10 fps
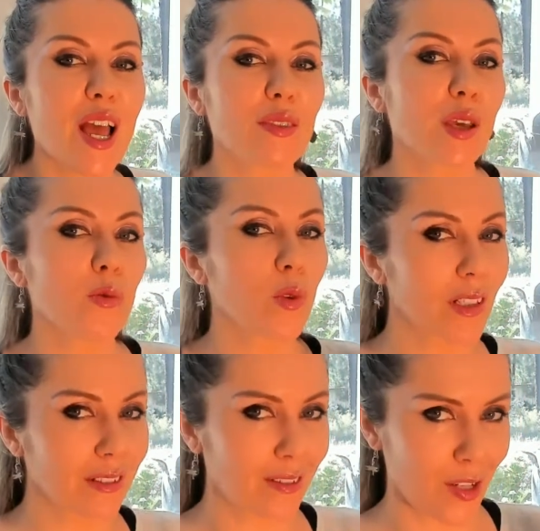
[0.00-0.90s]
They
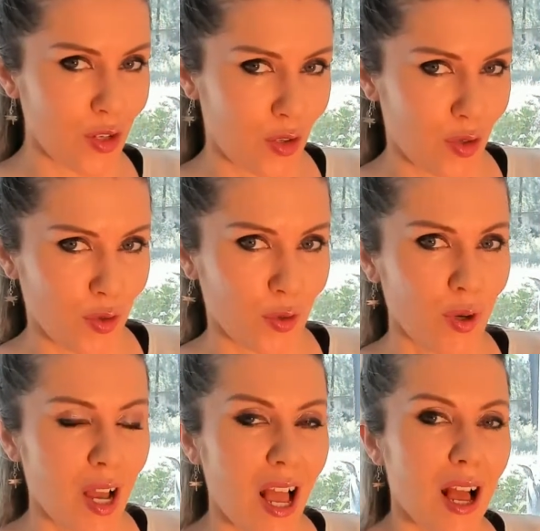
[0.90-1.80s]
will teach you
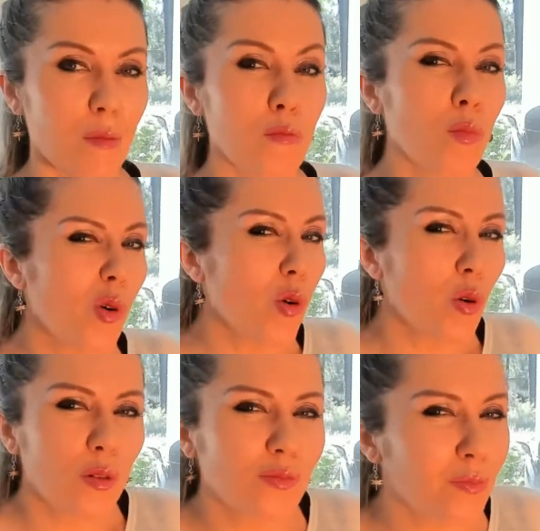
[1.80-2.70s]

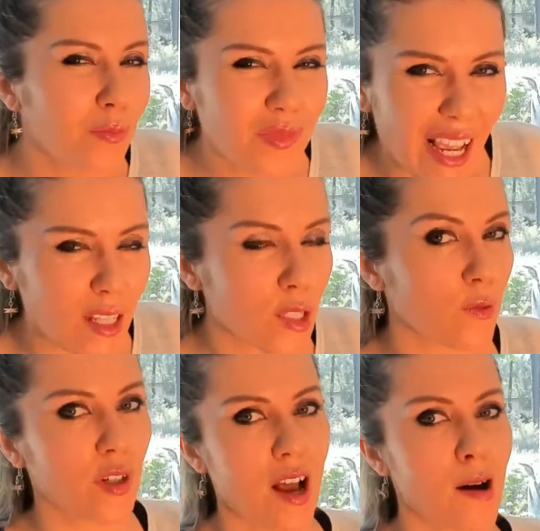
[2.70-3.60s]
more dance
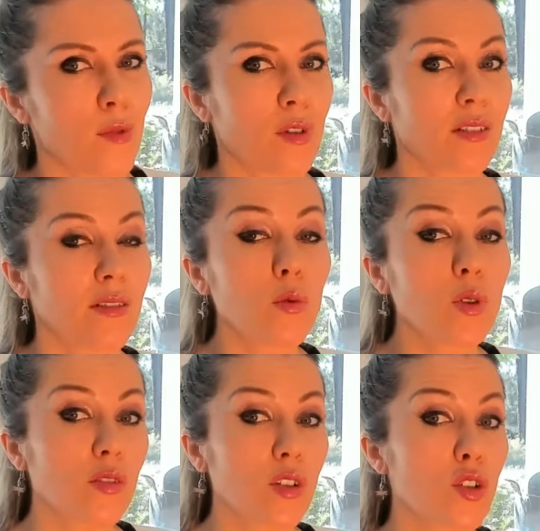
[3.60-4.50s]
vocabulary, they will
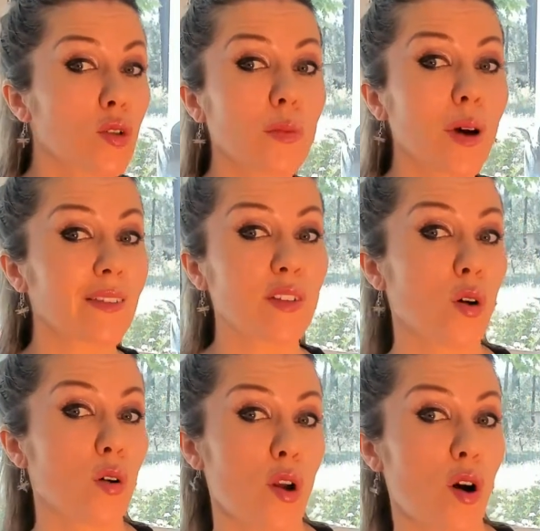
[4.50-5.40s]
teach you better
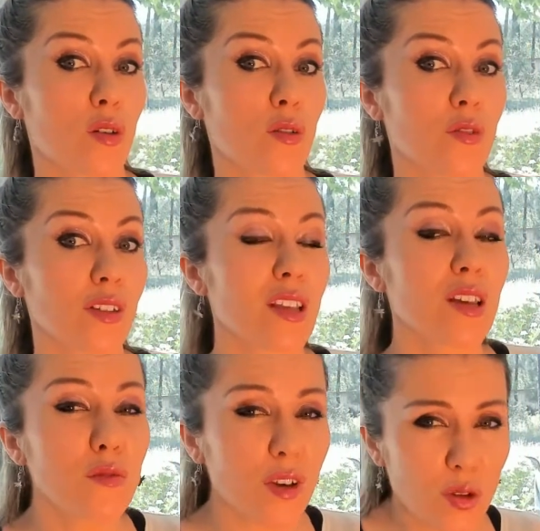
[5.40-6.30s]
choreographies,
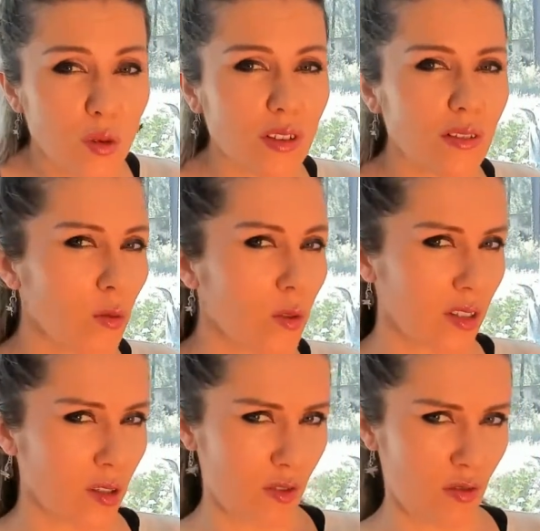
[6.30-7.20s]
eventually they will
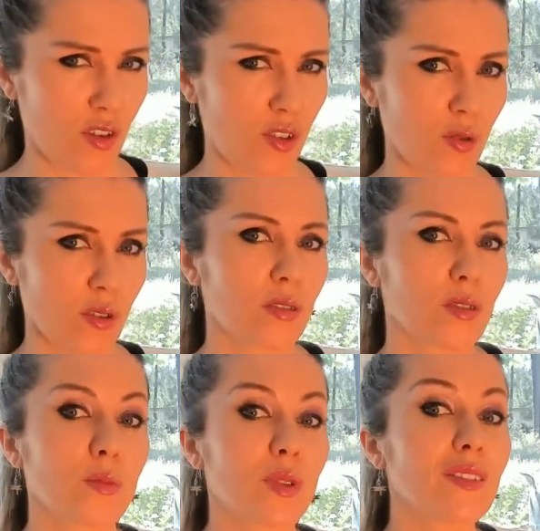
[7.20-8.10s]
even teach you a little
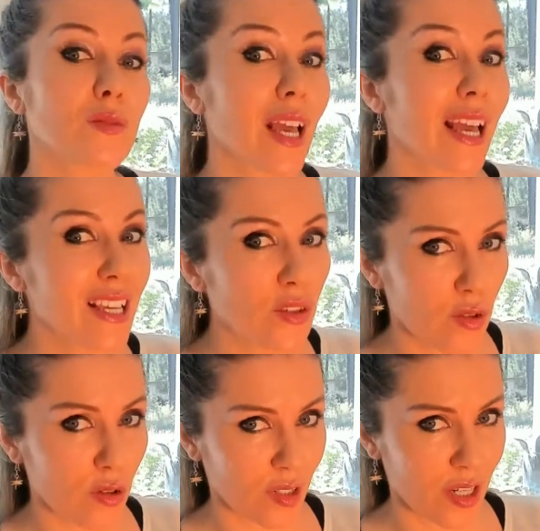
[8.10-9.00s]
bit of history